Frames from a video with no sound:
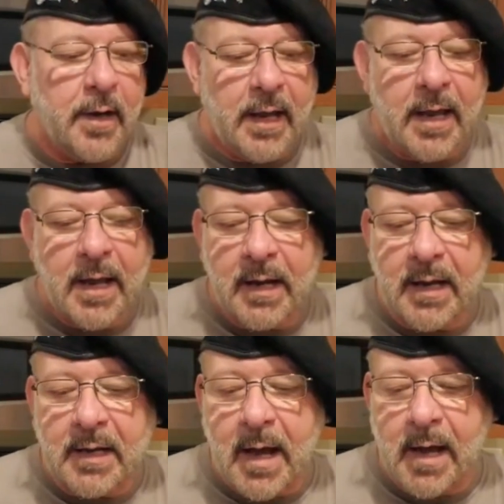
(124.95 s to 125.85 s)
and it
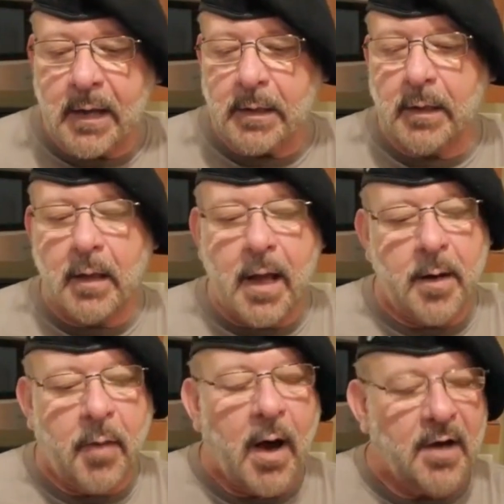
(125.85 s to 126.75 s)
got a lot of
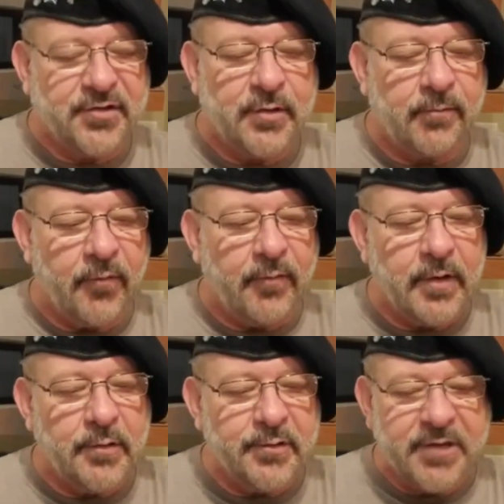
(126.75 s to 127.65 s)
positive
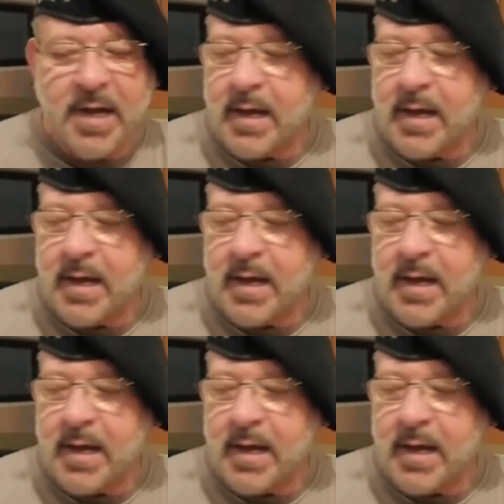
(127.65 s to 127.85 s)
reviews,